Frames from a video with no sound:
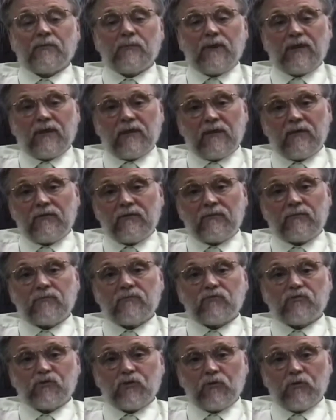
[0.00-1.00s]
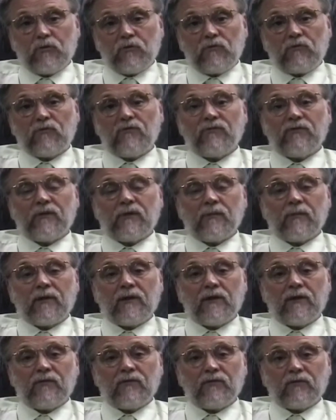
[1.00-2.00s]
Fundamentalist Jews and
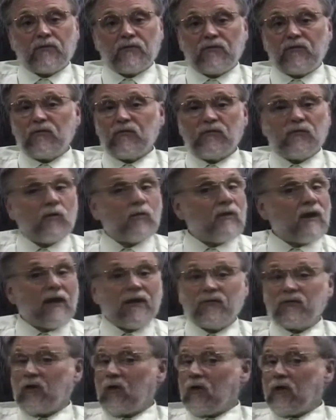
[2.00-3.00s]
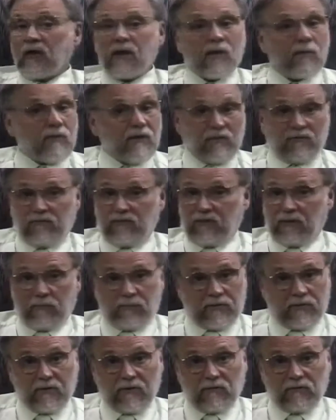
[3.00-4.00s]
fundamentalist Christians don't like talking
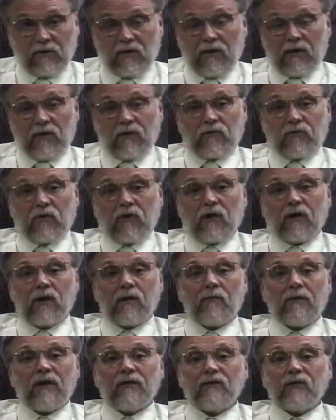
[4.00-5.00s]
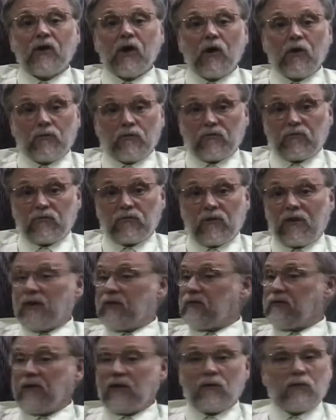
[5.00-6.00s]
about vampires. You're talking about
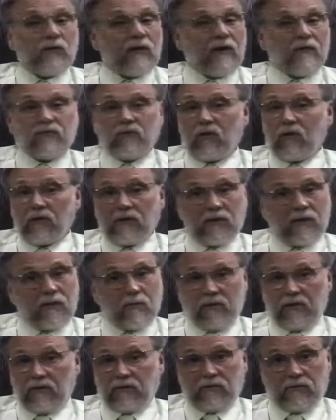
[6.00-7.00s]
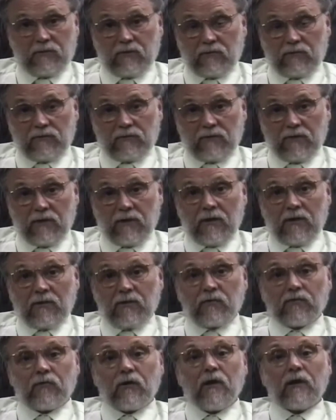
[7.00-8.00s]
ghosts. They don't like talking about ghosts.
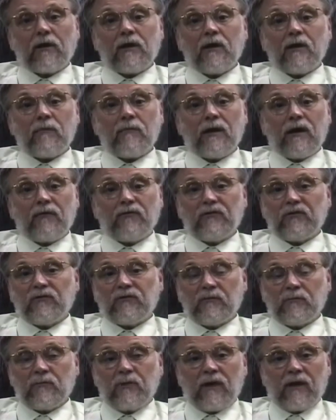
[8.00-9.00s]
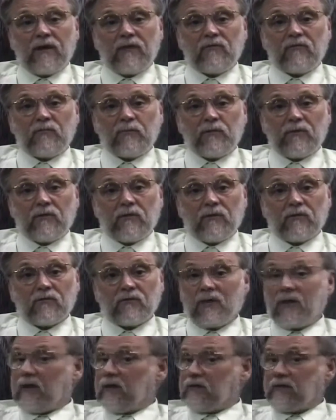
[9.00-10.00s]
You're talking about disembodied
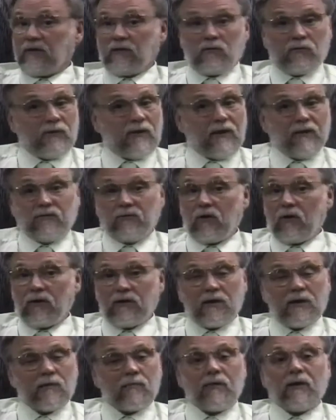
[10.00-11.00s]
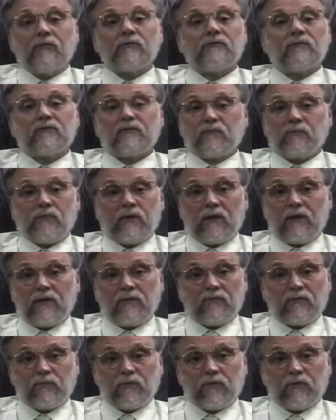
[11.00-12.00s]
spirits. They don't like talking about
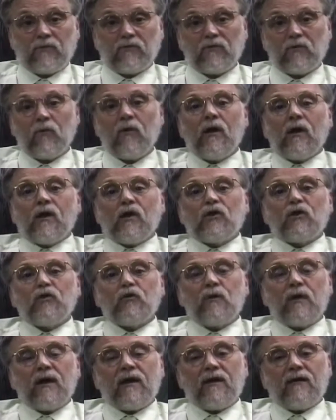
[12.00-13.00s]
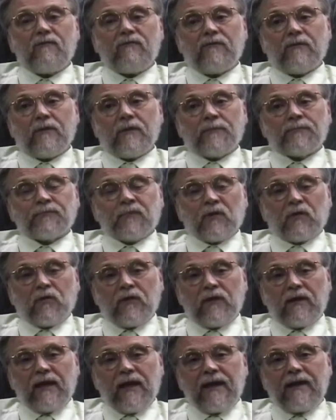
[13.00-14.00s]
disembodied spirits. So you have
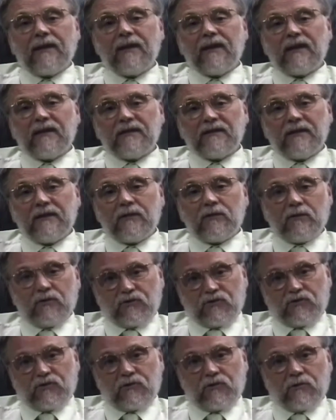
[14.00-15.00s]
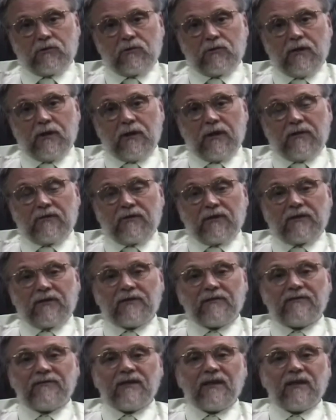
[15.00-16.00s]
created a literature
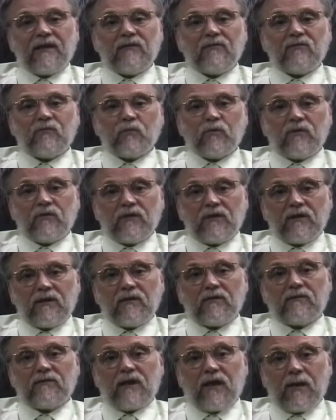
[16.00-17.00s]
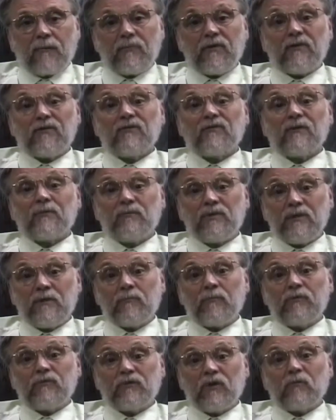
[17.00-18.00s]
that contains within it topics
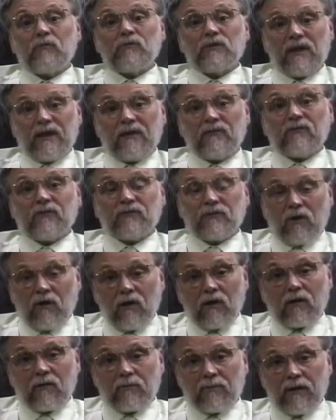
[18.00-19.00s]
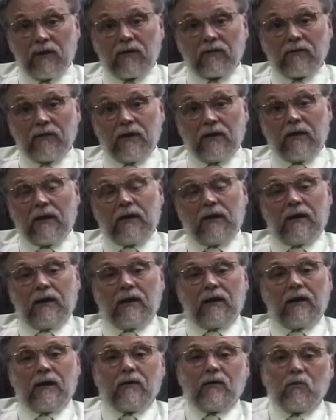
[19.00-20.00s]
that people don't like to talk about,
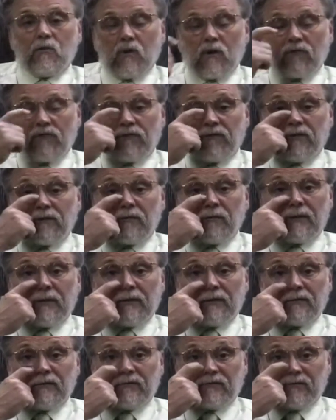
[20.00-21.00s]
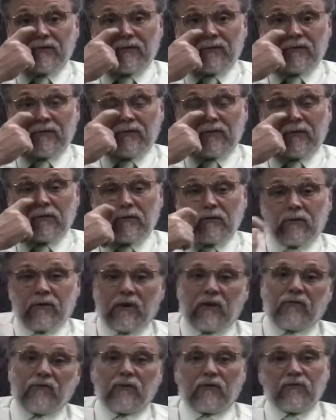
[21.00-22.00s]
who are fundamentalists in
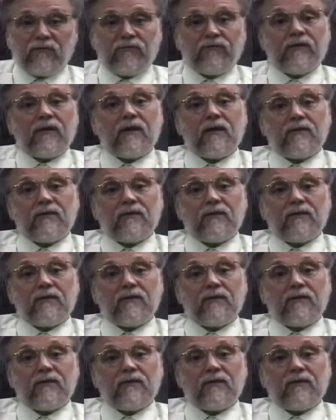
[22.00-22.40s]
their